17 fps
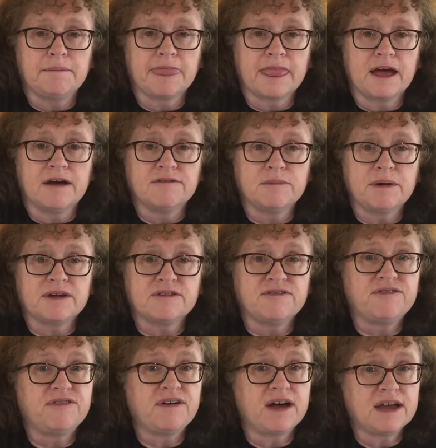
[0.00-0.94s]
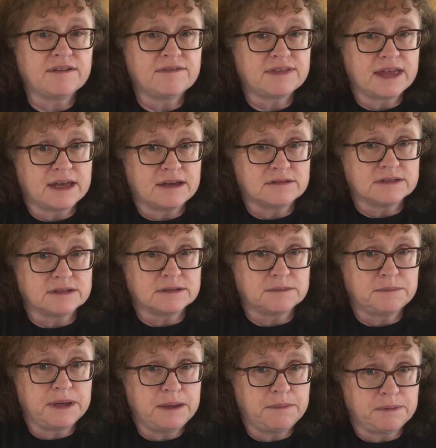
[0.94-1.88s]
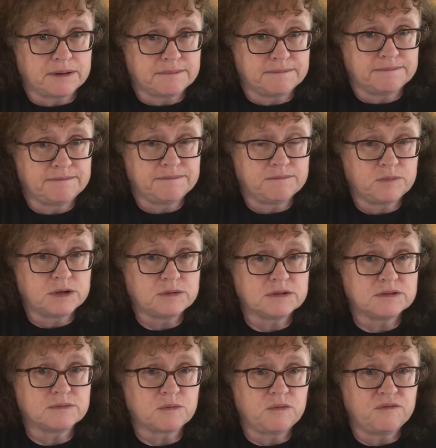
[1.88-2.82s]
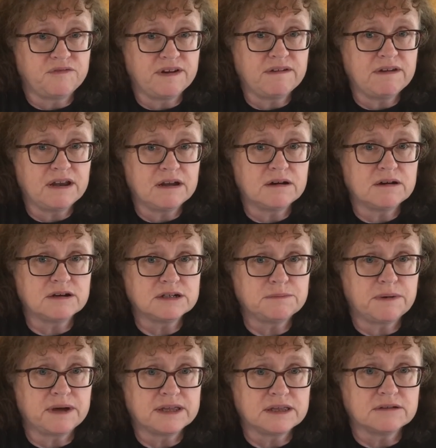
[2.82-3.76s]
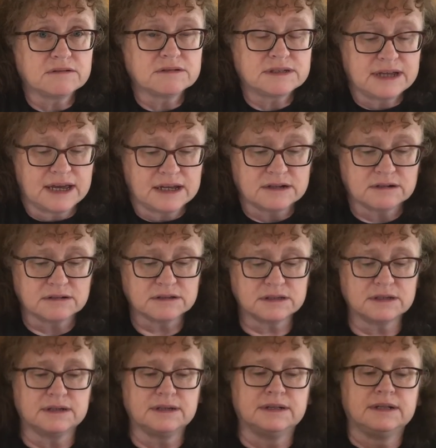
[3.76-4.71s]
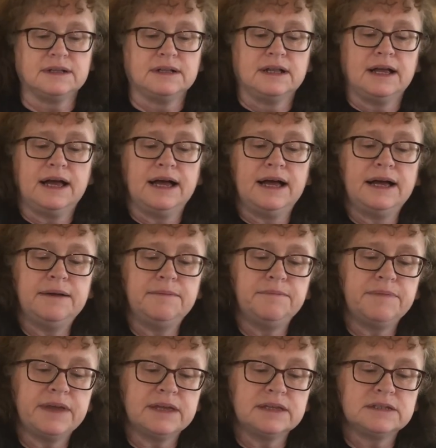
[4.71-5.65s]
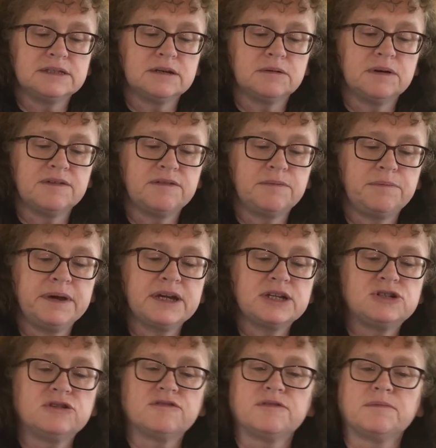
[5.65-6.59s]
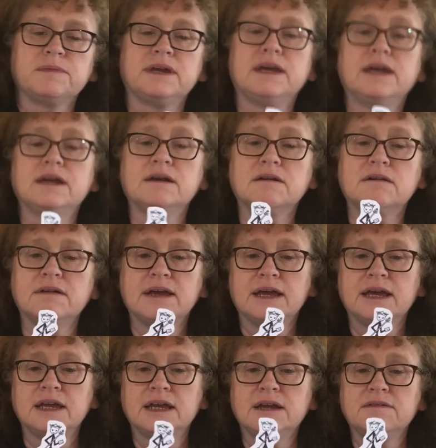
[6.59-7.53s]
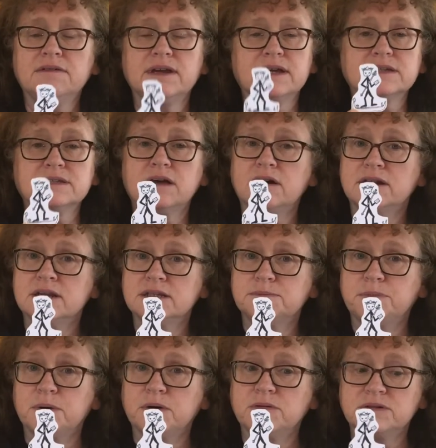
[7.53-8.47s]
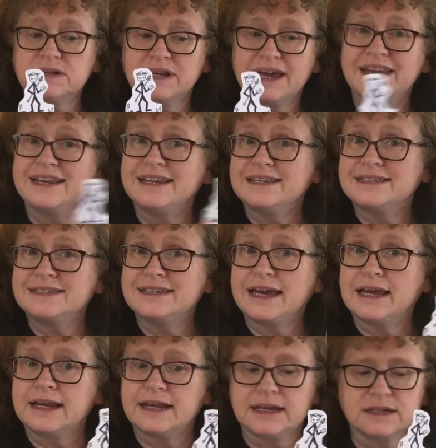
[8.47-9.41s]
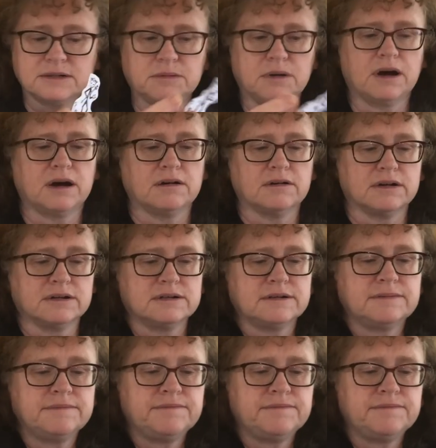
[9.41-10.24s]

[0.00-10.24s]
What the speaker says: of about 5,000 people, which was very large by those standards. And so we have a picture of him here. Here he is on his boat and he's sailing to Ireland.